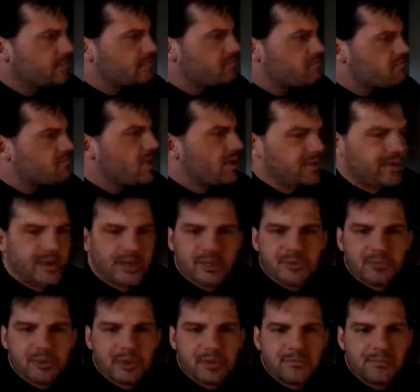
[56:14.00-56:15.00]
I think
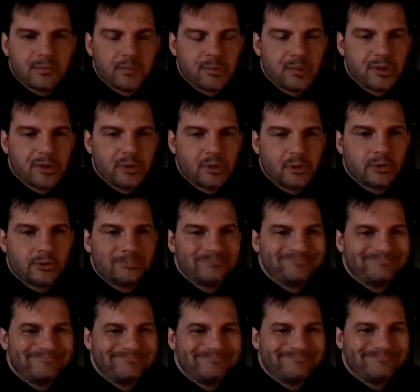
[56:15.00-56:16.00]
that's pretty cool.